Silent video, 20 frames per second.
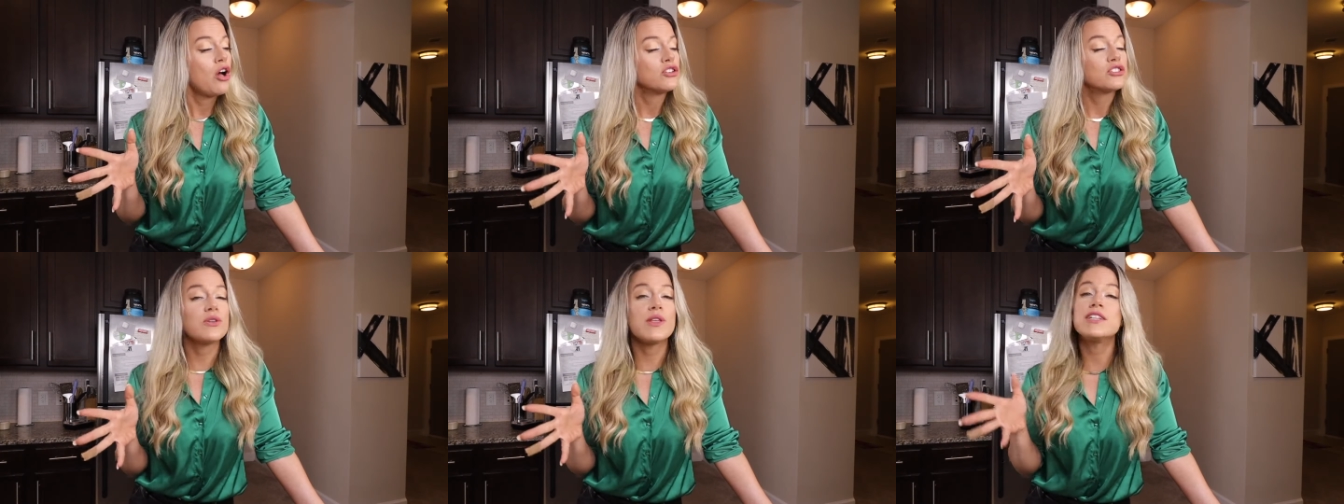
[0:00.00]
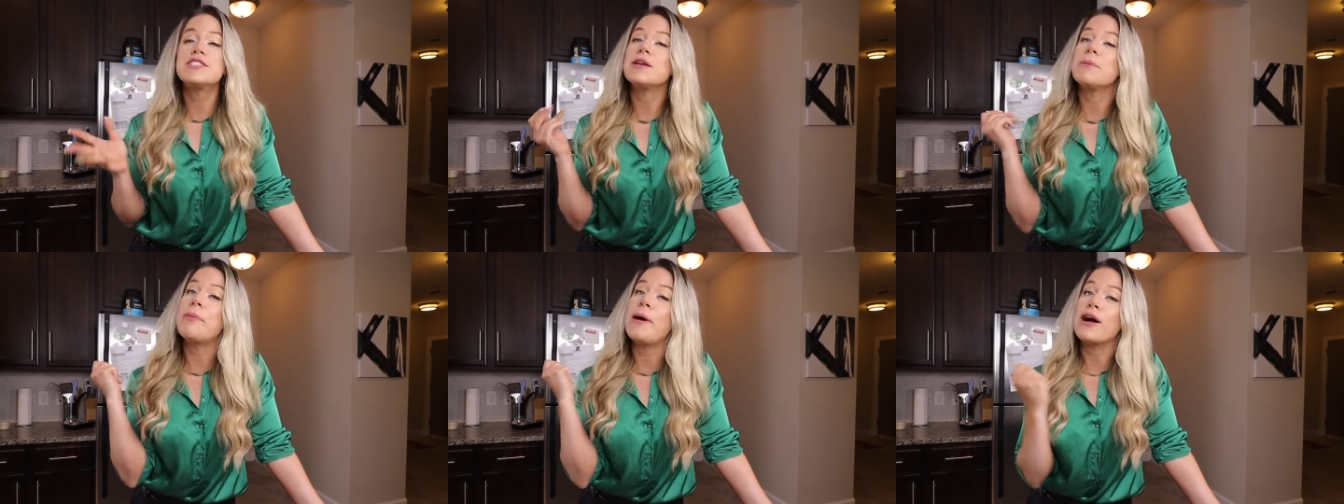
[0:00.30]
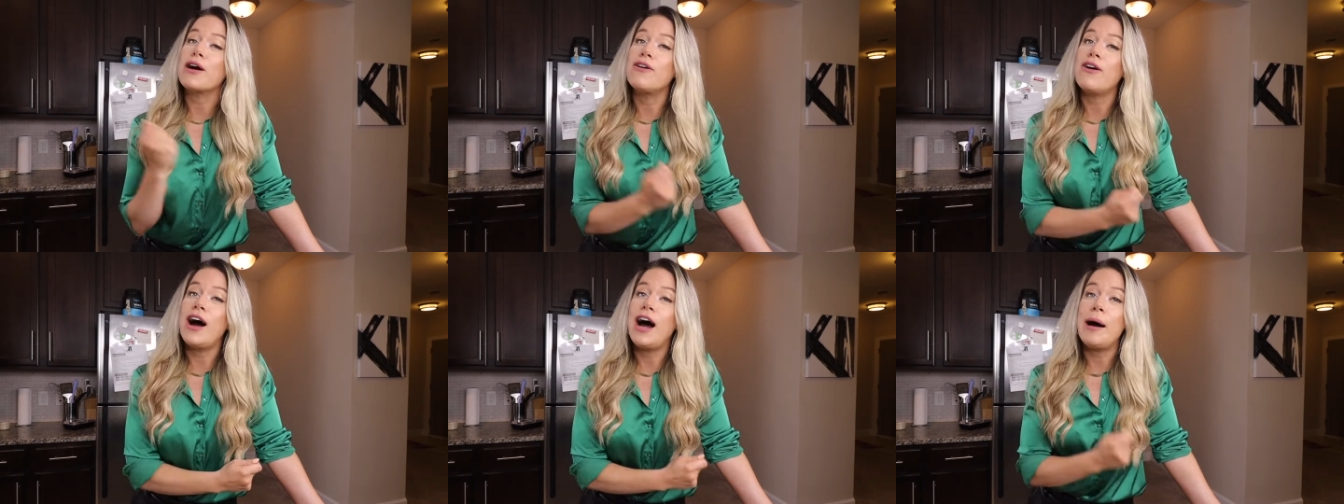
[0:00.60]
So let's
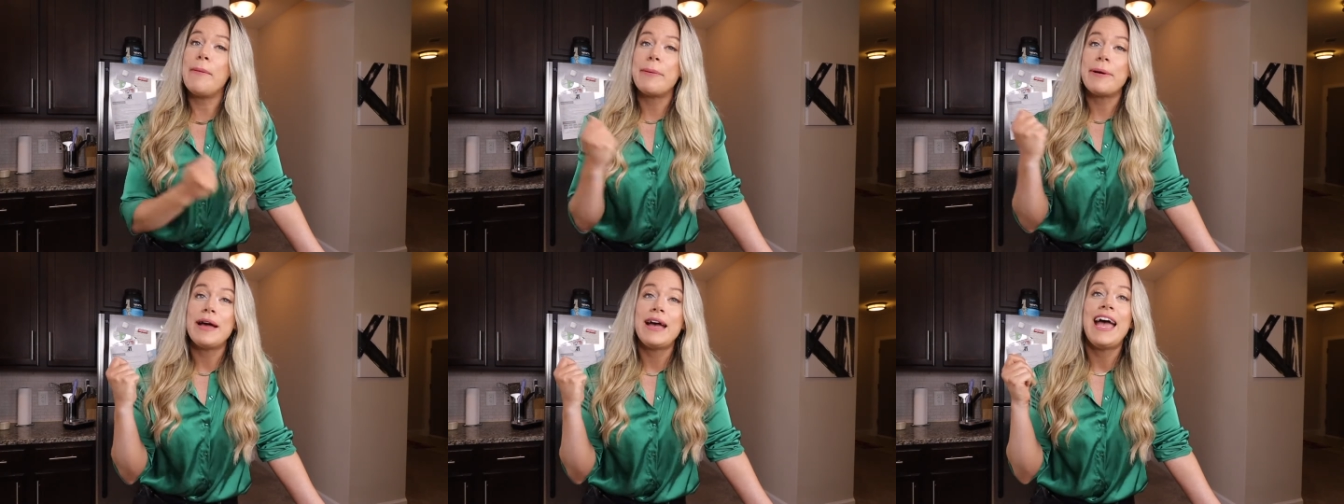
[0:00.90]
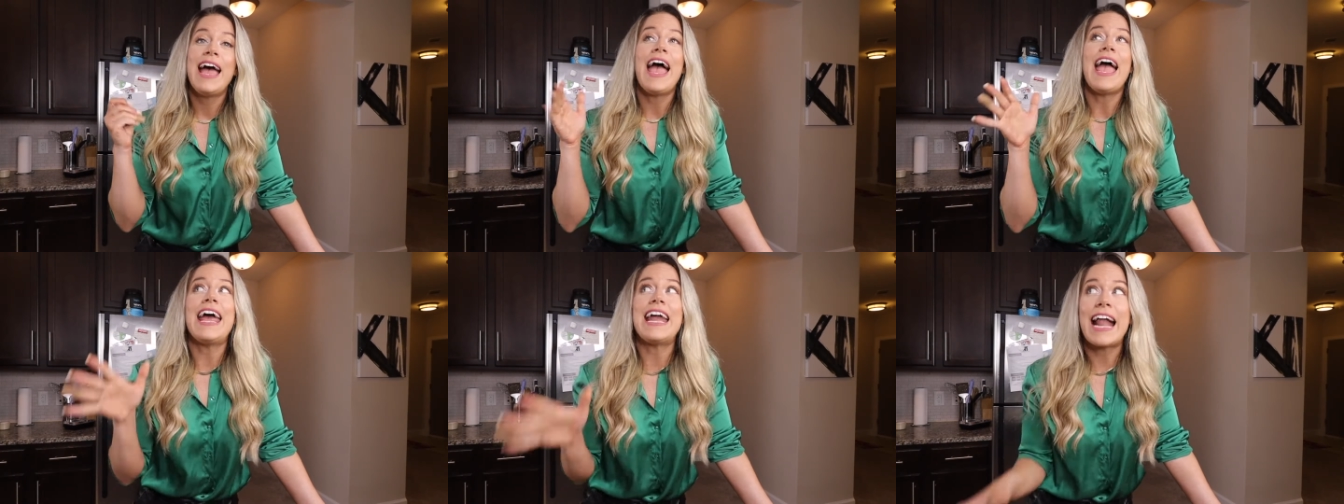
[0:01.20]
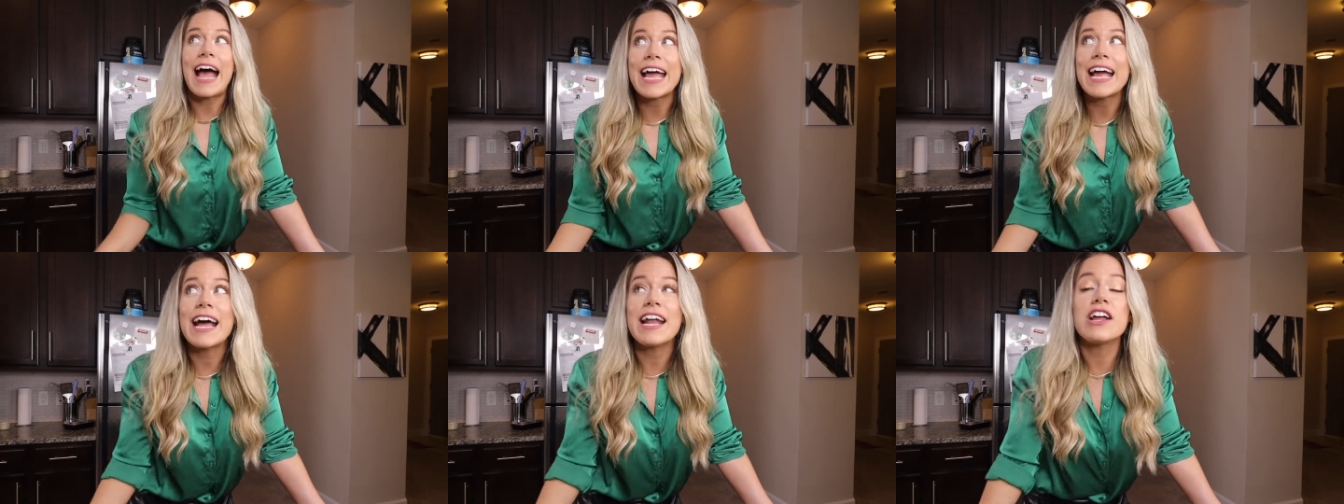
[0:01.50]
buckle up
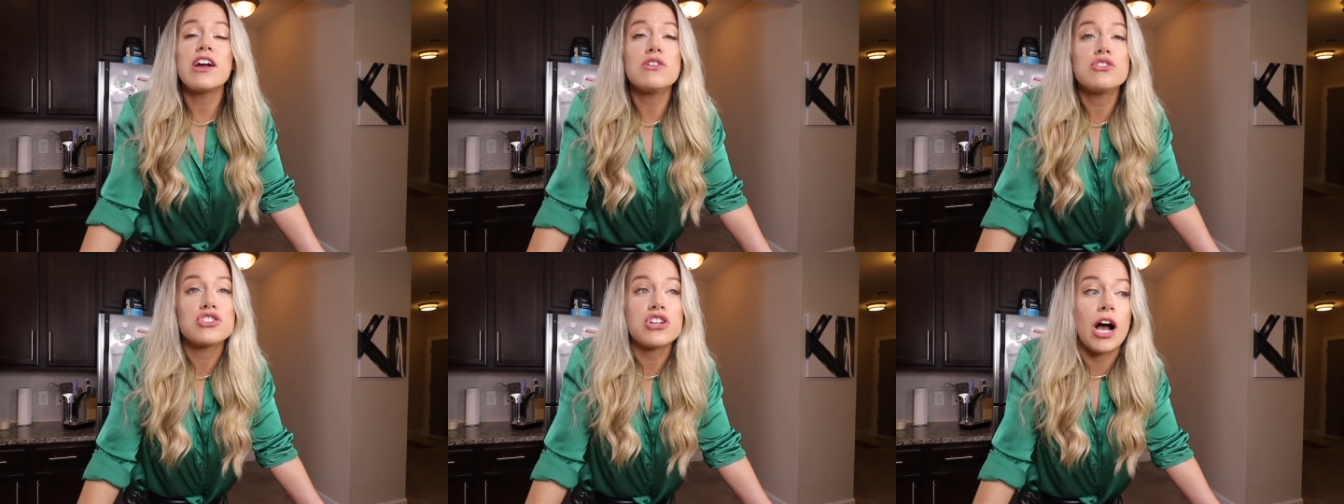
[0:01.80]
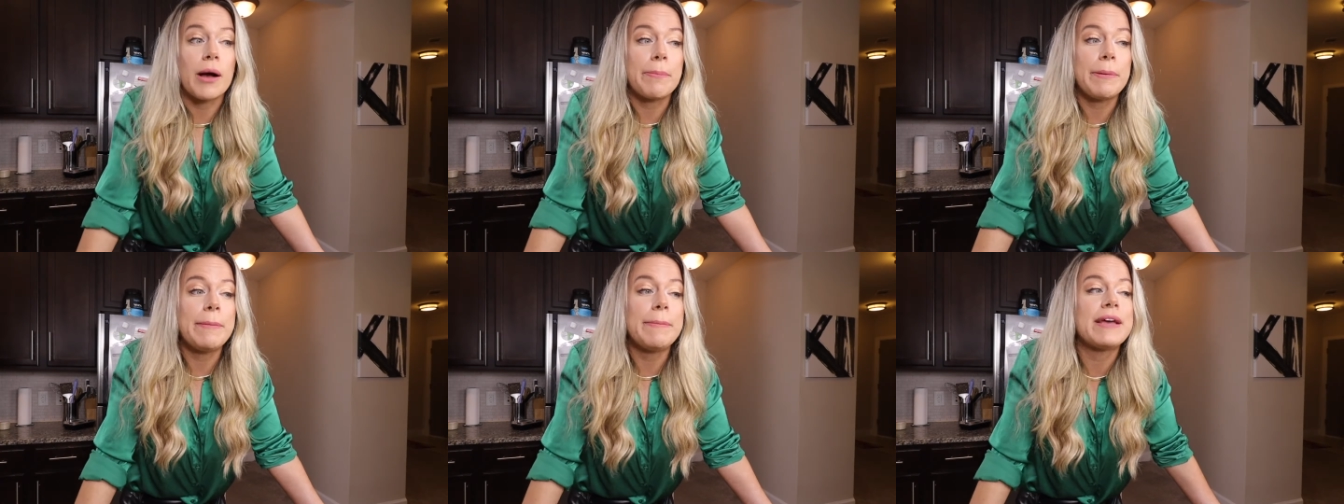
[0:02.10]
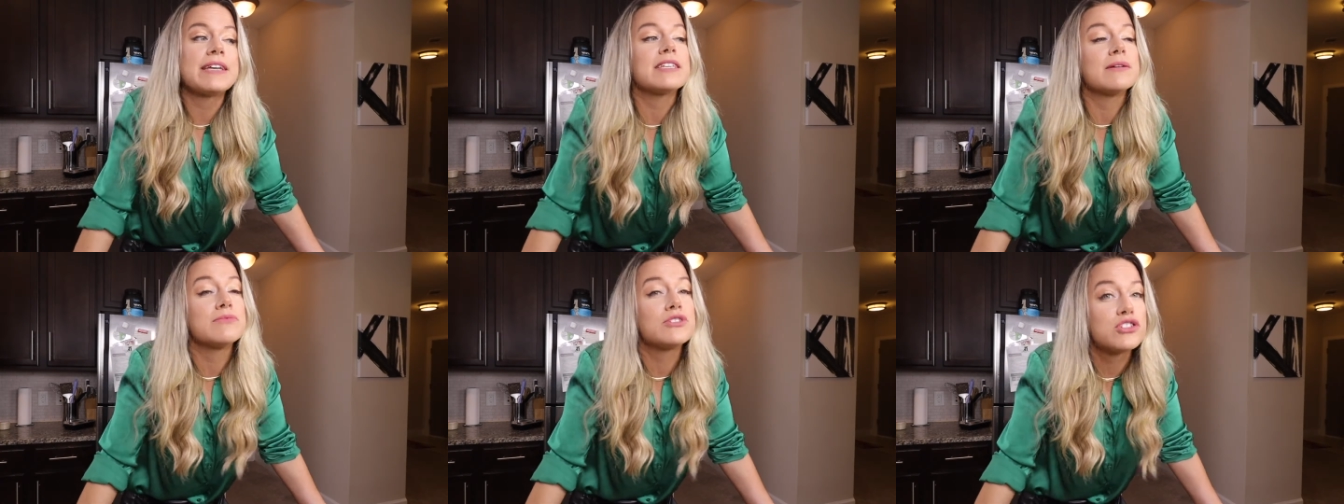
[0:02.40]
and I gotta go shopping
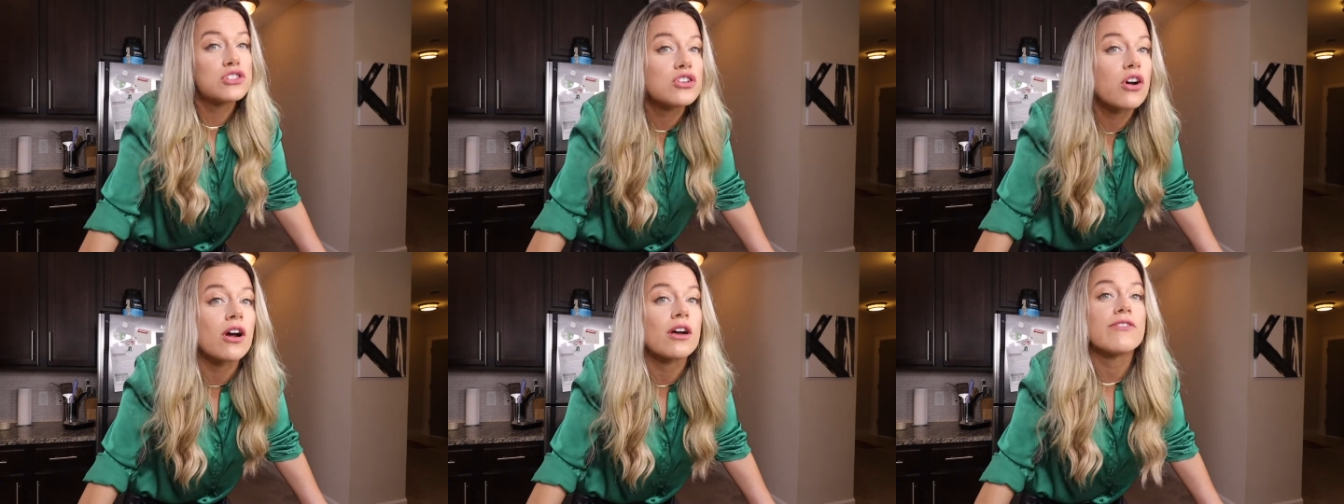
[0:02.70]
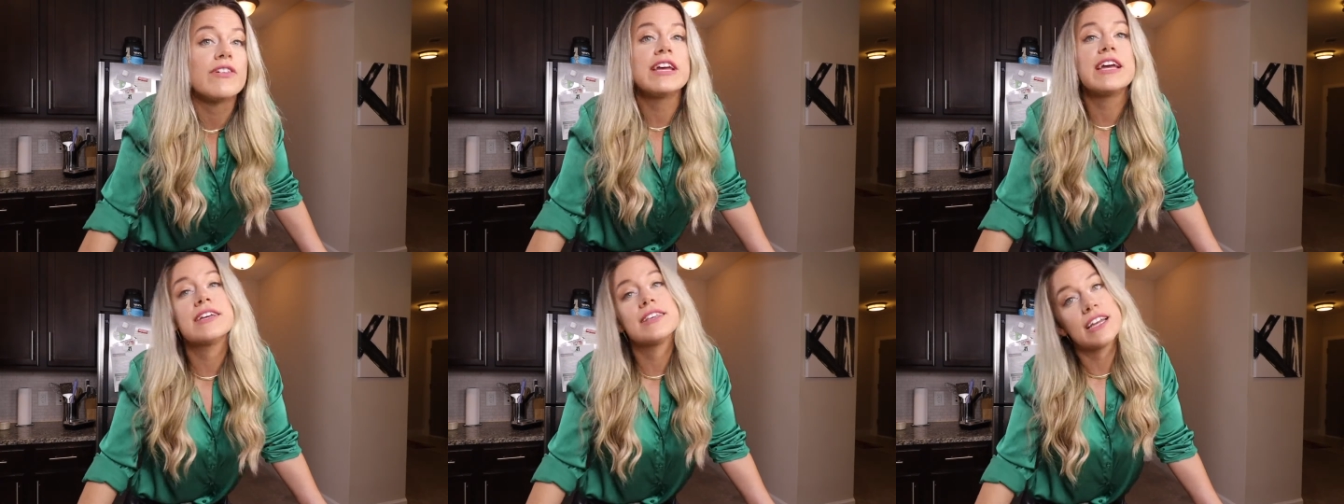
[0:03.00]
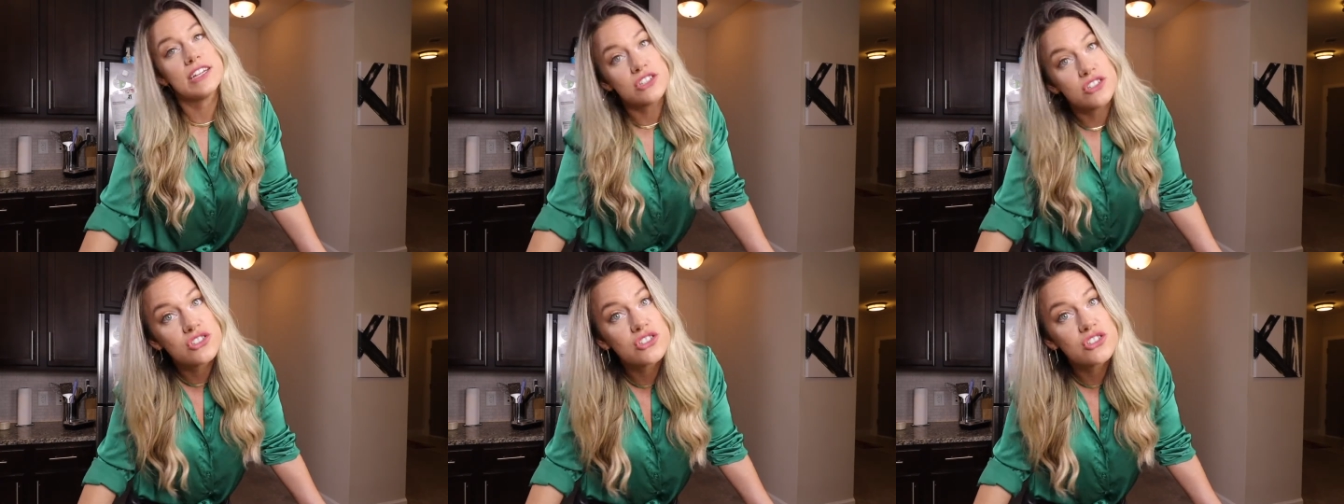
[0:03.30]
because I'm starving because I